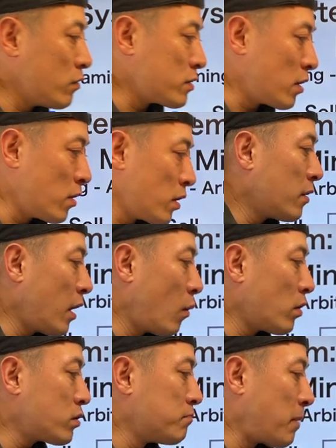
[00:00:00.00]
user, they
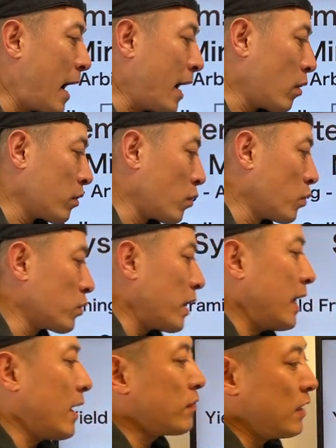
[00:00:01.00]
want to buy on the root
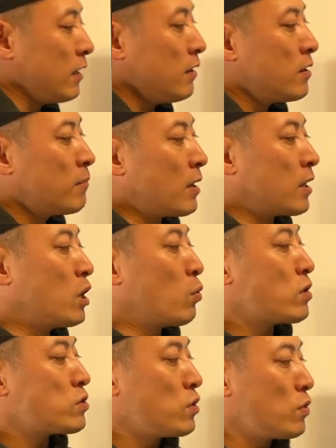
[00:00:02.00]
NFT, but he
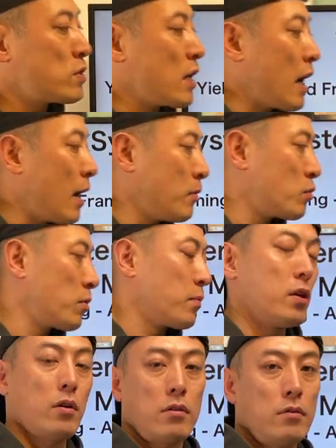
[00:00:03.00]
wants to use Arbitrum
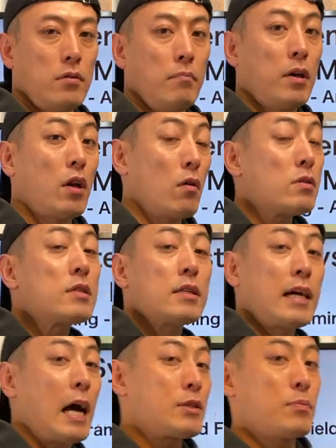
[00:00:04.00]
here because
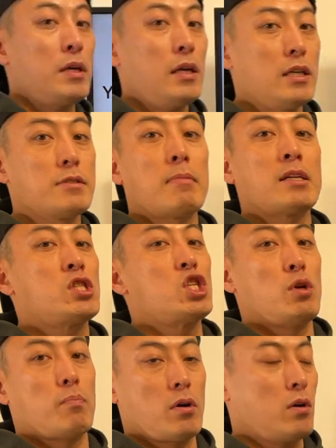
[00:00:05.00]
gas fee is much
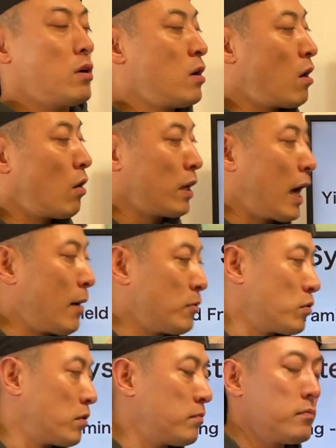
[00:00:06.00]
cheaper on
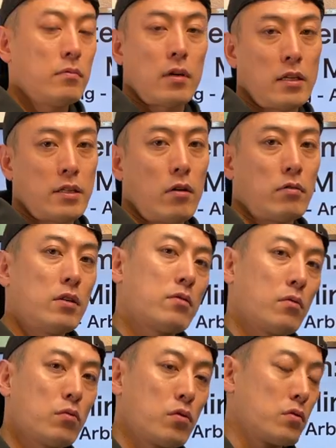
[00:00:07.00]
Arbitrum as LT
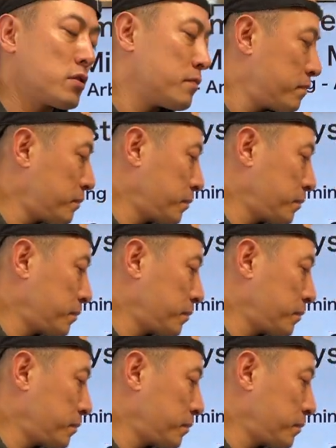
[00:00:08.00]
solutions.